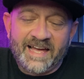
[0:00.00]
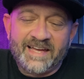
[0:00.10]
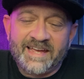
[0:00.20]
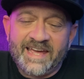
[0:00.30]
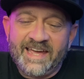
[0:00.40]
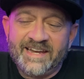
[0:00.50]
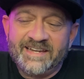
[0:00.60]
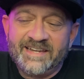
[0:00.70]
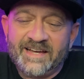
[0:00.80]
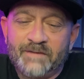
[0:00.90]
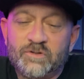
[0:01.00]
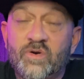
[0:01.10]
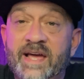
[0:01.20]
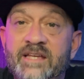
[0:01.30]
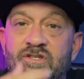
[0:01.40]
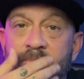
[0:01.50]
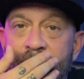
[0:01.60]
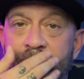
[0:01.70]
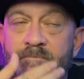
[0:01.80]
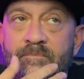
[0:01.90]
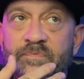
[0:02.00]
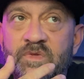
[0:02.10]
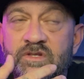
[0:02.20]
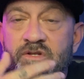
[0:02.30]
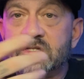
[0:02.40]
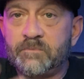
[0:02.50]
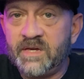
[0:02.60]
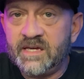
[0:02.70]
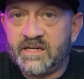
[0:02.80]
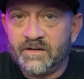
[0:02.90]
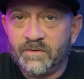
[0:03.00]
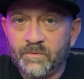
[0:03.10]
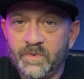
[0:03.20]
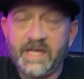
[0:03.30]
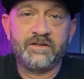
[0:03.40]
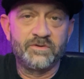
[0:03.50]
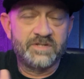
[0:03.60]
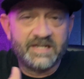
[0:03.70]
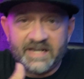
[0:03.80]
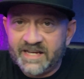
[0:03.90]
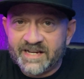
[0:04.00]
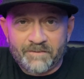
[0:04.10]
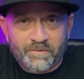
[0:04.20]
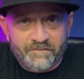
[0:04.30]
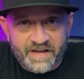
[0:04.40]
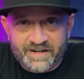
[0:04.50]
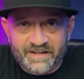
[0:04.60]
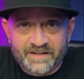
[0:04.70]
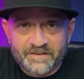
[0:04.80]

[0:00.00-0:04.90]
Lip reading: and I'm trying to speak without using any kind of profanity.